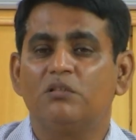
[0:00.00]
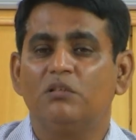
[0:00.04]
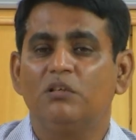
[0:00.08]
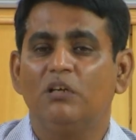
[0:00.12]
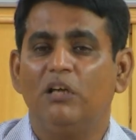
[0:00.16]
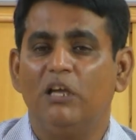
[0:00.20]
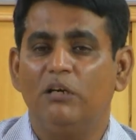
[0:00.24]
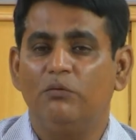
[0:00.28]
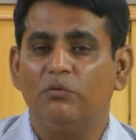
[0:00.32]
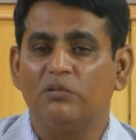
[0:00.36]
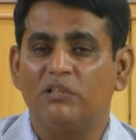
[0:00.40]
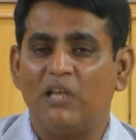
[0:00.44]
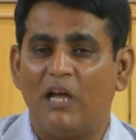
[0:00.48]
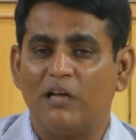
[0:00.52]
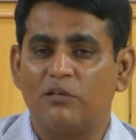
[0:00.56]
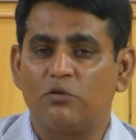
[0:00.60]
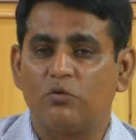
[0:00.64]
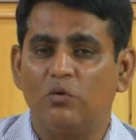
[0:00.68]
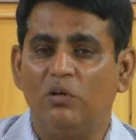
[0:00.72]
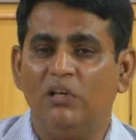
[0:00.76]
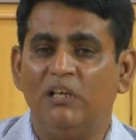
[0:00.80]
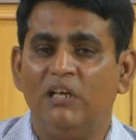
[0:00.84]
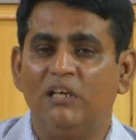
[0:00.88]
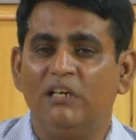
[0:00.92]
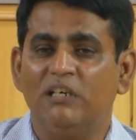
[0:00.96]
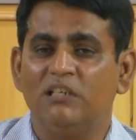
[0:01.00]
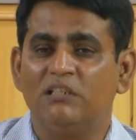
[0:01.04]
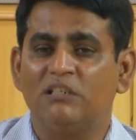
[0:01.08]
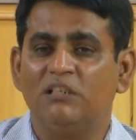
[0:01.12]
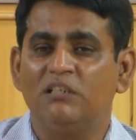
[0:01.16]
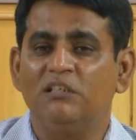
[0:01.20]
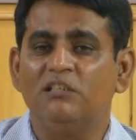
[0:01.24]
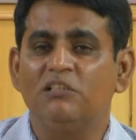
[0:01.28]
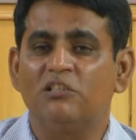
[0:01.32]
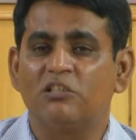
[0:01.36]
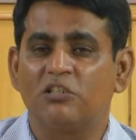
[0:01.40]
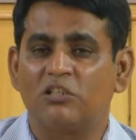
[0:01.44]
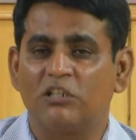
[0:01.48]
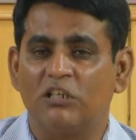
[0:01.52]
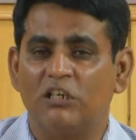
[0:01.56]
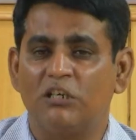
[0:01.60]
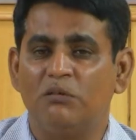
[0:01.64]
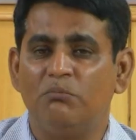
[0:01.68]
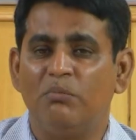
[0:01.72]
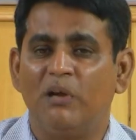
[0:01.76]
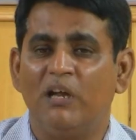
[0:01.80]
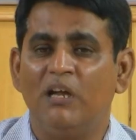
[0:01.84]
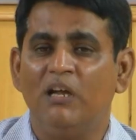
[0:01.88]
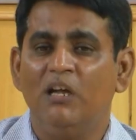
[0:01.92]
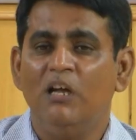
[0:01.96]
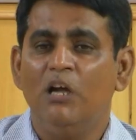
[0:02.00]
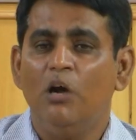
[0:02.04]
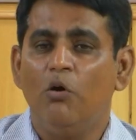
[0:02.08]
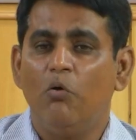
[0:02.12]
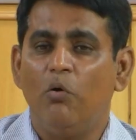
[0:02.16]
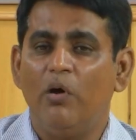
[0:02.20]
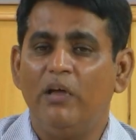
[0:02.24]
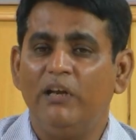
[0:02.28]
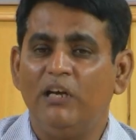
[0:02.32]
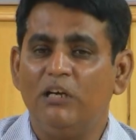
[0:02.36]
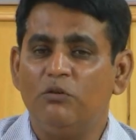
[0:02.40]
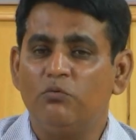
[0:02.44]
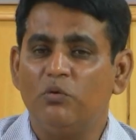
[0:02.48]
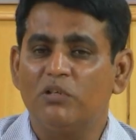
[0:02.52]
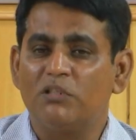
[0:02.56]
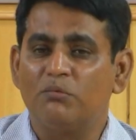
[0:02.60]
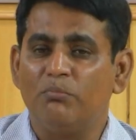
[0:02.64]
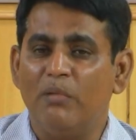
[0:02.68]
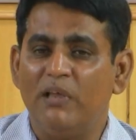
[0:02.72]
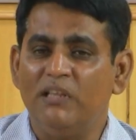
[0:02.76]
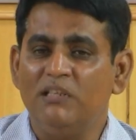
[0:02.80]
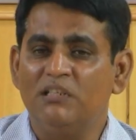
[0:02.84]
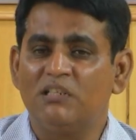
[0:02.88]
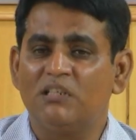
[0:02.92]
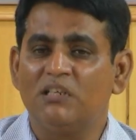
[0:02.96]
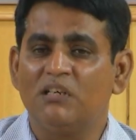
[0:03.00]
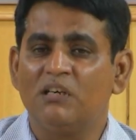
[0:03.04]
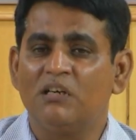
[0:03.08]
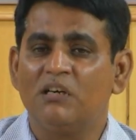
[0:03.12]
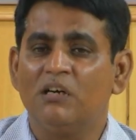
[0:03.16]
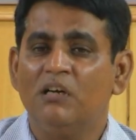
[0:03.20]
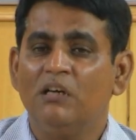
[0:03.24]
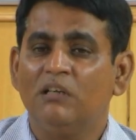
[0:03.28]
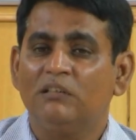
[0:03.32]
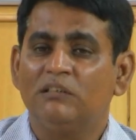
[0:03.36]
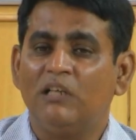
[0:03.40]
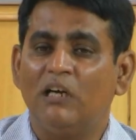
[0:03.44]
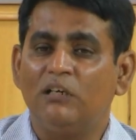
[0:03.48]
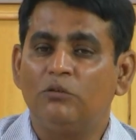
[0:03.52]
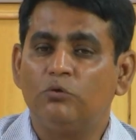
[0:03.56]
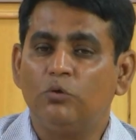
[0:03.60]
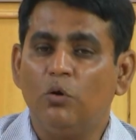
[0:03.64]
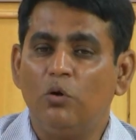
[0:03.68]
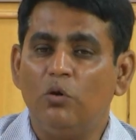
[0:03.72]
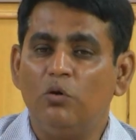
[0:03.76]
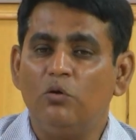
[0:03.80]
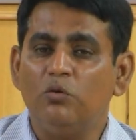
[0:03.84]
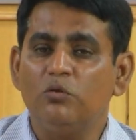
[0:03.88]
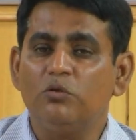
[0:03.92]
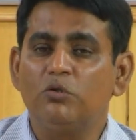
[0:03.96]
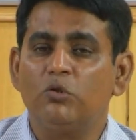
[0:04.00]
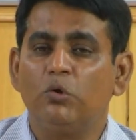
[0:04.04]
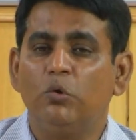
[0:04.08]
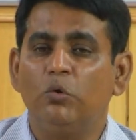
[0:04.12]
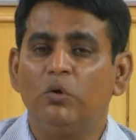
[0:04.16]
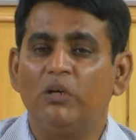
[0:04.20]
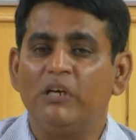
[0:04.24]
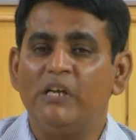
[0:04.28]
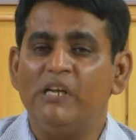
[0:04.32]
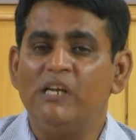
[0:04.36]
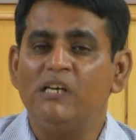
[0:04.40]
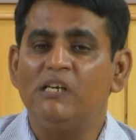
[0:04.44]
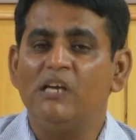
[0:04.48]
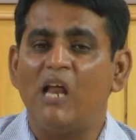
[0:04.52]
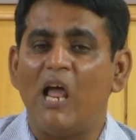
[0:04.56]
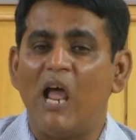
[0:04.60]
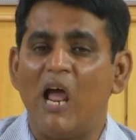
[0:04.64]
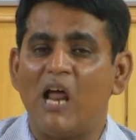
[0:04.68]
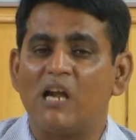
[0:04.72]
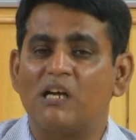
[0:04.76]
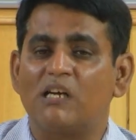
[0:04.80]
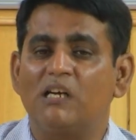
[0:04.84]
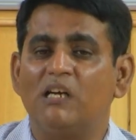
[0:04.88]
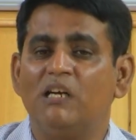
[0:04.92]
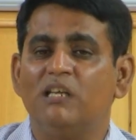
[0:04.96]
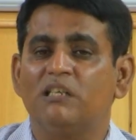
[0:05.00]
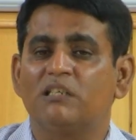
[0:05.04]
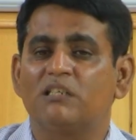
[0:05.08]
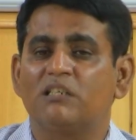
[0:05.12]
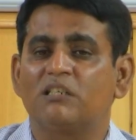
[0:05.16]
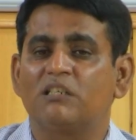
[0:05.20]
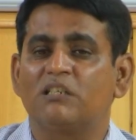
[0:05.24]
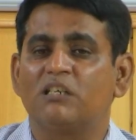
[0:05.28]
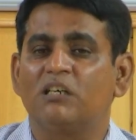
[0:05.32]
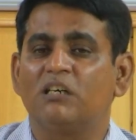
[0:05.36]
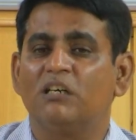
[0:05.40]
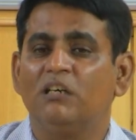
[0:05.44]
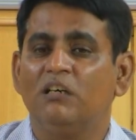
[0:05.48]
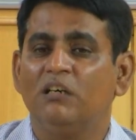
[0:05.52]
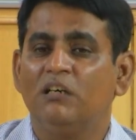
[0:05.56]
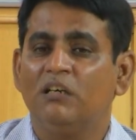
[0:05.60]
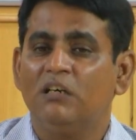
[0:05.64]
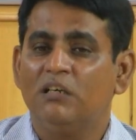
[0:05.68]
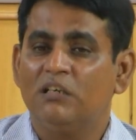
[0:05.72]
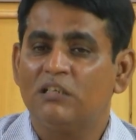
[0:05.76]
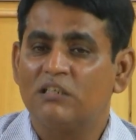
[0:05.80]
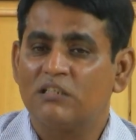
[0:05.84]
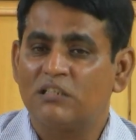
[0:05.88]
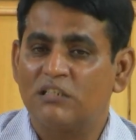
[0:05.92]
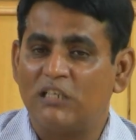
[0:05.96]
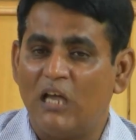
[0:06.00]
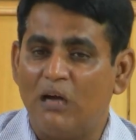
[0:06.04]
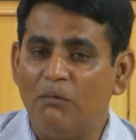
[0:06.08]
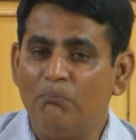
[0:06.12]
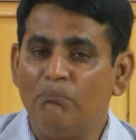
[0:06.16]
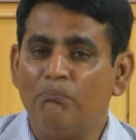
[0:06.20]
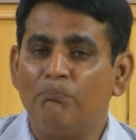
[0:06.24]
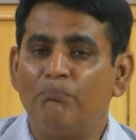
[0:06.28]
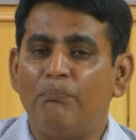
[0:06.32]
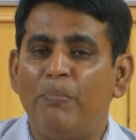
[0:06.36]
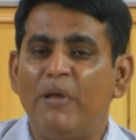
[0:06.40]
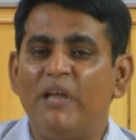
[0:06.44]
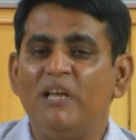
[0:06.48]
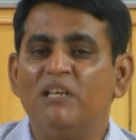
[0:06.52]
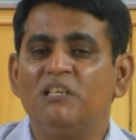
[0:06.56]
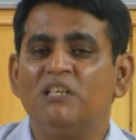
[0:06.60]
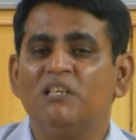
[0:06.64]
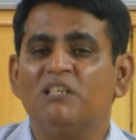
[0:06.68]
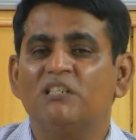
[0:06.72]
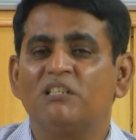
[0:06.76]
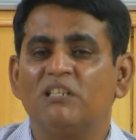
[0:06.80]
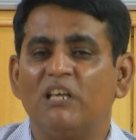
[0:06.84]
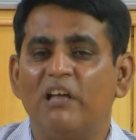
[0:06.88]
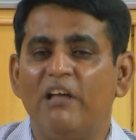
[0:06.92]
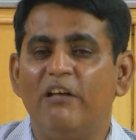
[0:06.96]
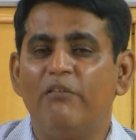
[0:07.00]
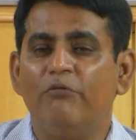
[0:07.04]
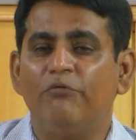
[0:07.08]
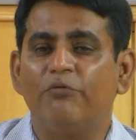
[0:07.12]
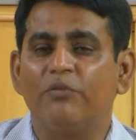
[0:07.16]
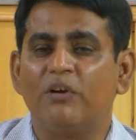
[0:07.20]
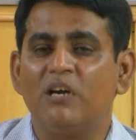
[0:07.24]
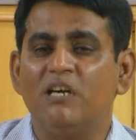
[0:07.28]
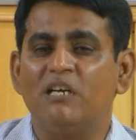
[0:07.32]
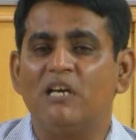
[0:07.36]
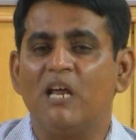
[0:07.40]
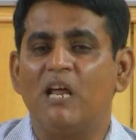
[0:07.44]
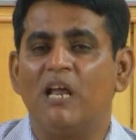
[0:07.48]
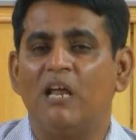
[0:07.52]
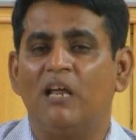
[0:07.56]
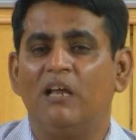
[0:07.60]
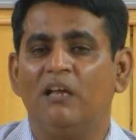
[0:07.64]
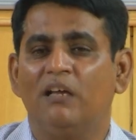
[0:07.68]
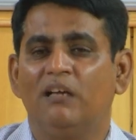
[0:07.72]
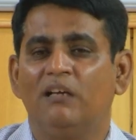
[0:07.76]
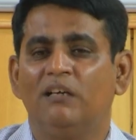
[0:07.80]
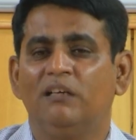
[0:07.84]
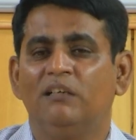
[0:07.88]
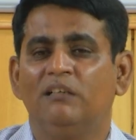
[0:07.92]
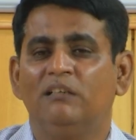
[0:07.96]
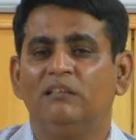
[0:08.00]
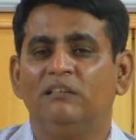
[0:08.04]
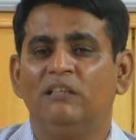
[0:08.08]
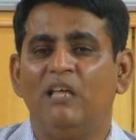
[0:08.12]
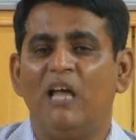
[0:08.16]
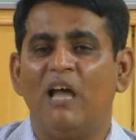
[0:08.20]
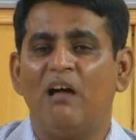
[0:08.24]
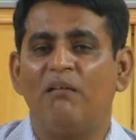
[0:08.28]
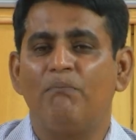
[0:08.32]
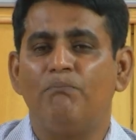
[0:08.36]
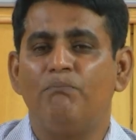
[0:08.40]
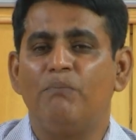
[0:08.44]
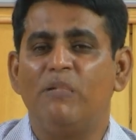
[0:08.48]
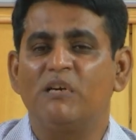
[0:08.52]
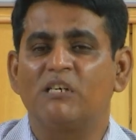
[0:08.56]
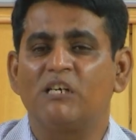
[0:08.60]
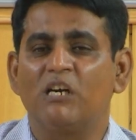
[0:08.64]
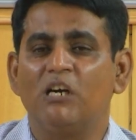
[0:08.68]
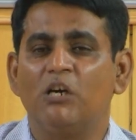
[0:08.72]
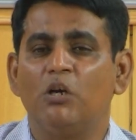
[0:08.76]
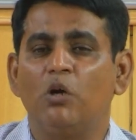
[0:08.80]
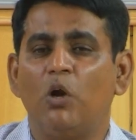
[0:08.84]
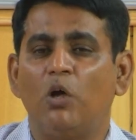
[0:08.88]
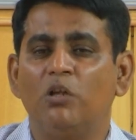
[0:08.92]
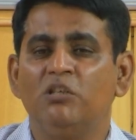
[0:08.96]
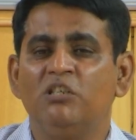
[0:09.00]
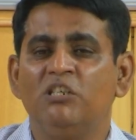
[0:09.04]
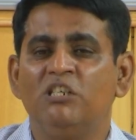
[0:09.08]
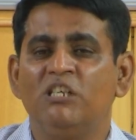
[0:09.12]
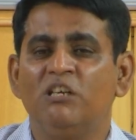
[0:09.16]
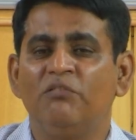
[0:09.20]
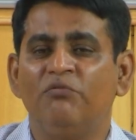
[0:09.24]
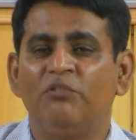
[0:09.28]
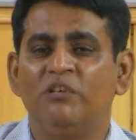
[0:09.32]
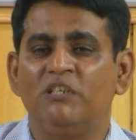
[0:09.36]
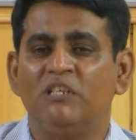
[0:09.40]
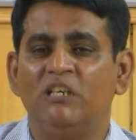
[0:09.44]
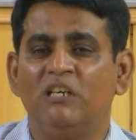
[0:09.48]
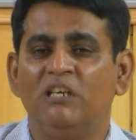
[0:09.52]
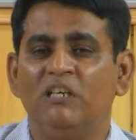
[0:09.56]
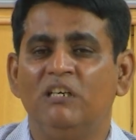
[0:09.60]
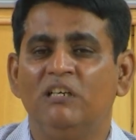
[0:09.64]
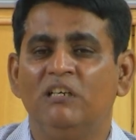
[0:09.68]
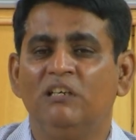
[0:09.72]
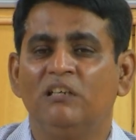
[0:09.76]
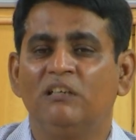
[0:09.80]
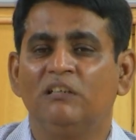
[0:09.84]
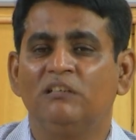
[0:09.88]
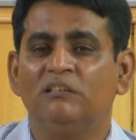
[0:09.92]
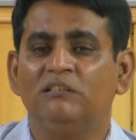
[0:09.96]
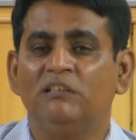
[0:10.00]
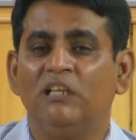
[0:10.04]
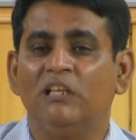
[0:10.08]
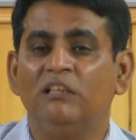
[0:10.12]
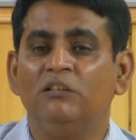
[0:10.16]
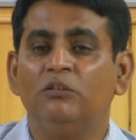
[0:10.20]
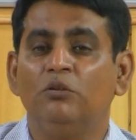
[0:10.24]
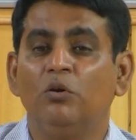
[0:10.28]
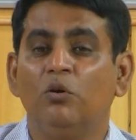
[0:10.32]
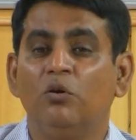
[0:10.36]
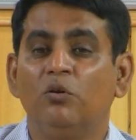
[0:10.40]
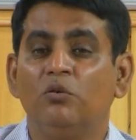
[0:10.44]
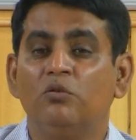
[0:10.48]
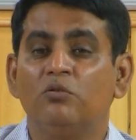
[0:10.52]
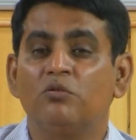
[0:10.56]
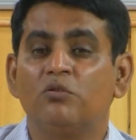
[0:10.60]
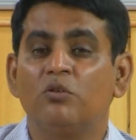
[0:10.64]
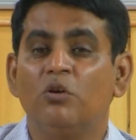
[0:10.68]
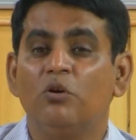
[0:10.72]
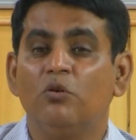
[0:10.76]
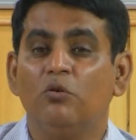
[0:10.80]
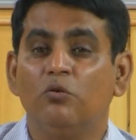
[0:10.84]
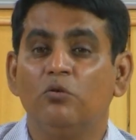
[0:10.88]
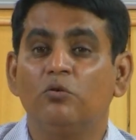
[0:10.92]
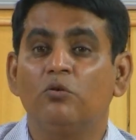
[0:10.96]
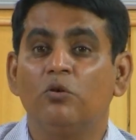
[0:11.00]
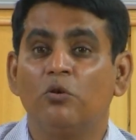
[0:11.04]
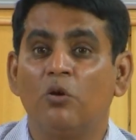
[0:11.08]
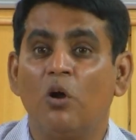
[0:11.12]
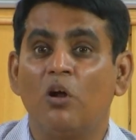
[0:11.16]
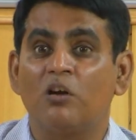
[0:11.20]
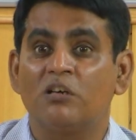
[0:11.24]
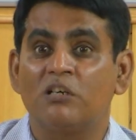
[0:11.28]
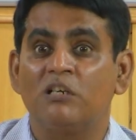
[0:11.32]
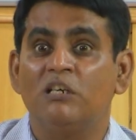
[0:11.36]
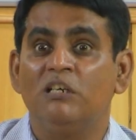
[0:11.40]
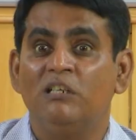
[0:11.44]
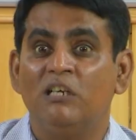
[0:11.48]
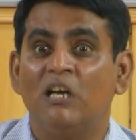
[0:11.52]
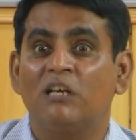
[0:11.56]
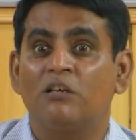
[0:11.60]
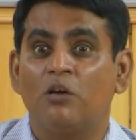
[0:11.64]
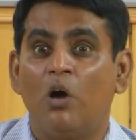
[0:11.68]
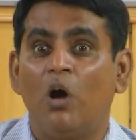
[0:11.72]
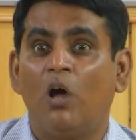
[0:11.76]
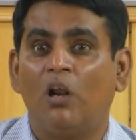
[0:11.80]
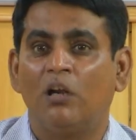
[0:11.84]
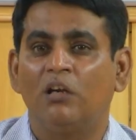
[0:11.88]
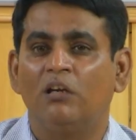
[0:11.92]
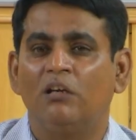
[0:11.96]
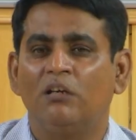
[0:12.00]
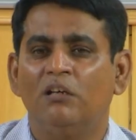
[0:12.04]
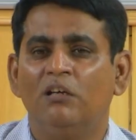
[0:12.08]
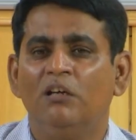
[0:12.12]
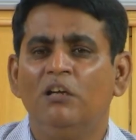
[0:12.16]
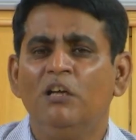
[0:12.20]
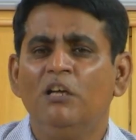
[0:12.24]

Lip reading: it was actually a research survey where it was mentioned that those who read at least some pages every day, they have better longevity than those who do not read at all.